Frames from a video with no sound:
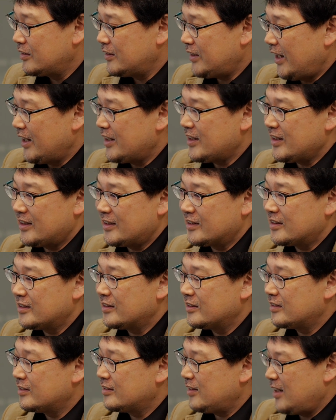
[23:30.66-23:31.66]
take a
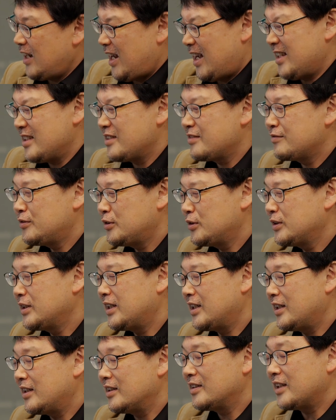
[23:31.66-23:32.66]
class for
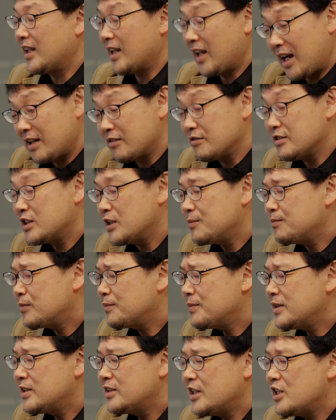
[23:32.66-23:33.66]
the language
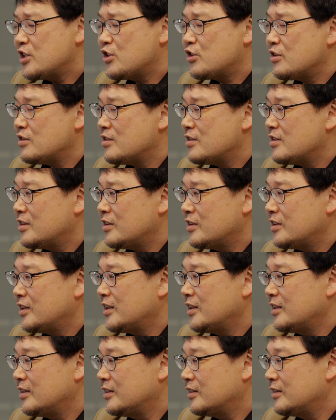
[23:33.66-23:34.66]
implementation, and
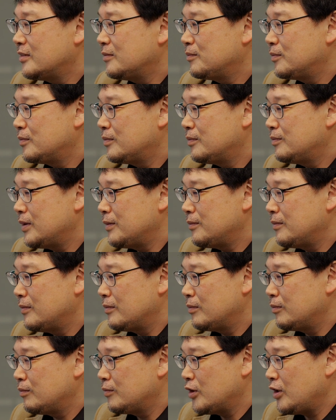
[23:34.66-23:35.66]
then
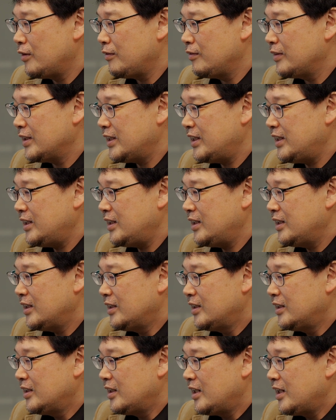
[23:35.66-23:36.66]
probably
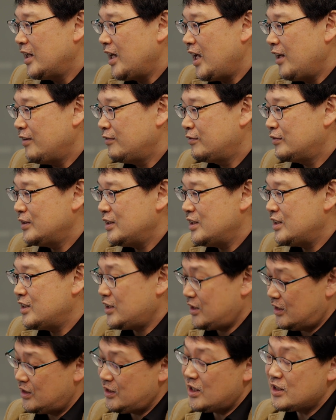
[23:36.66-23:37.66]
every
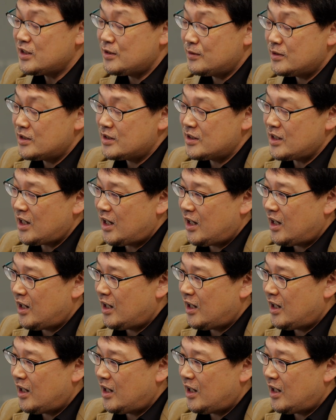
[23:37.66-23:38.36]
CS